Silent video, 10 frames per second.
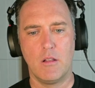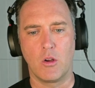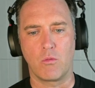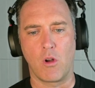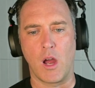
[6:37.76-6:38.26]

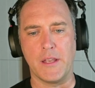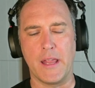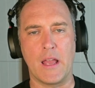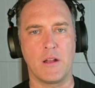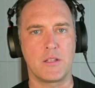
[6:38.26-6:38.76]
Look, right
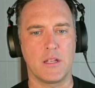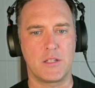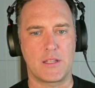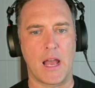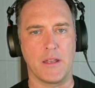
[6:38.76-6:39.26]
now it's
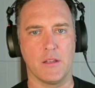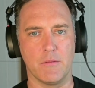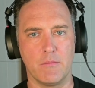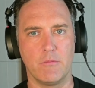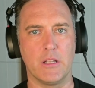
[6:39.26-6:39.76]
starting
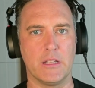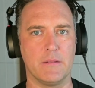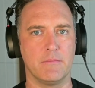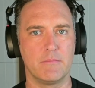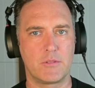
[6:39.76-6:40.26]
to
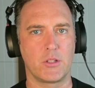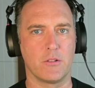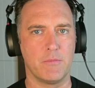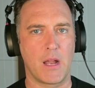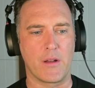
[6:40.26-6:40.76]
really sort
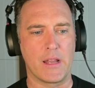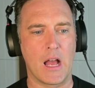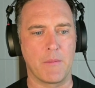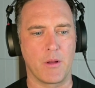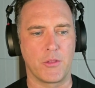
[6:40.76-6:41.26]
of marry
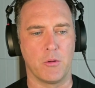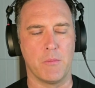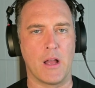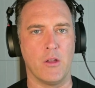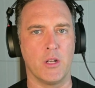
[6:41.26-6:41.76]
up. I thought
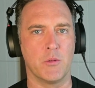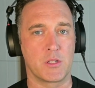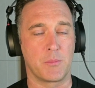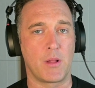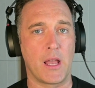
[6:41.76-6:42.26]
Mahuna
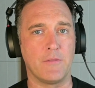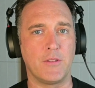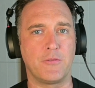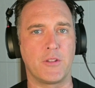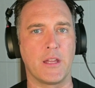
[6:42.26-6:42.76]
was a play at
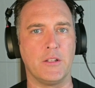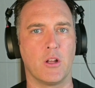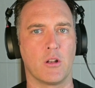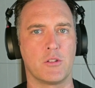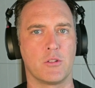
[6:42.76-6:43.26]

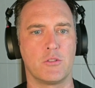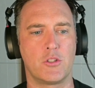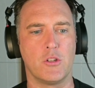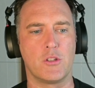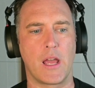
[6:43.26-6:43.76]
$15 on
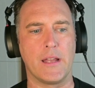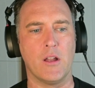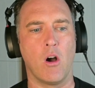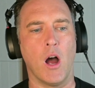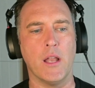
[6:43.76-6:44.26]
Tuesday
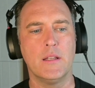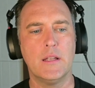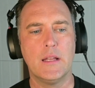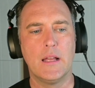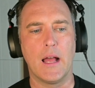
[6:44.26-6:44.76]
night.
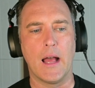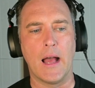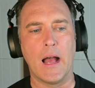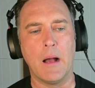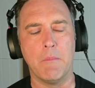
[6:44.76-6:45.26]

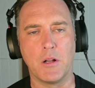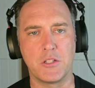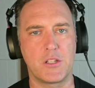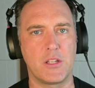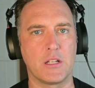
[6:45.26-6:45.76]
I
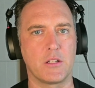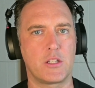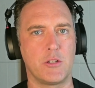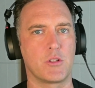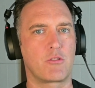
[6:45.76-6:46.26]
just think
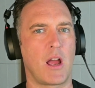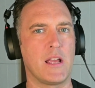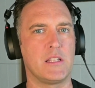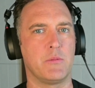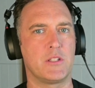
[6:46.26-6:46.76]
she was
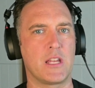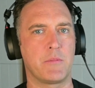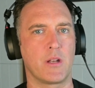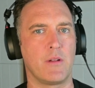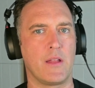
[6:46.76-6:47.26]
crazy. We
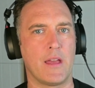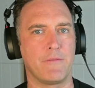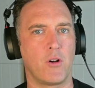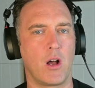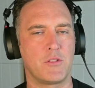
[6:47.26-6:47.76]
tempted around that
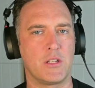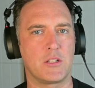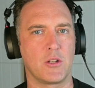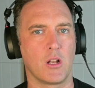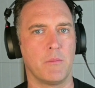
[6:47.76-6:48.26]
$5,
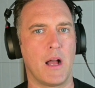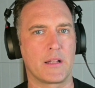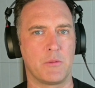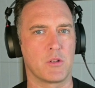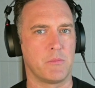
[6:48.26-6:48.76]
$6
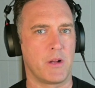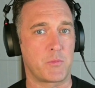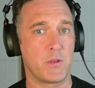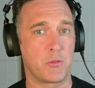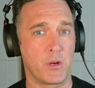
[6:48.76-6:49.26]
mark. There wasn't
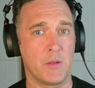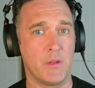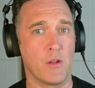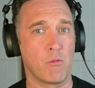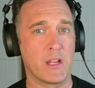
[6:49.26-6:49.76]
much between him
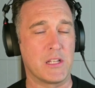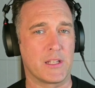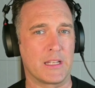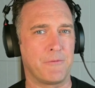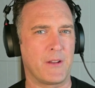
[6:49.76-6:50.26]
in the
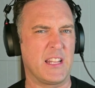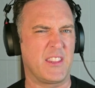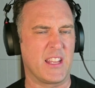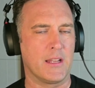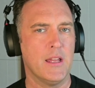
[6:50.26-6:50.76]
Riesling. If
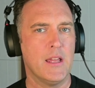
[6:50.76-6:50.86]
anything,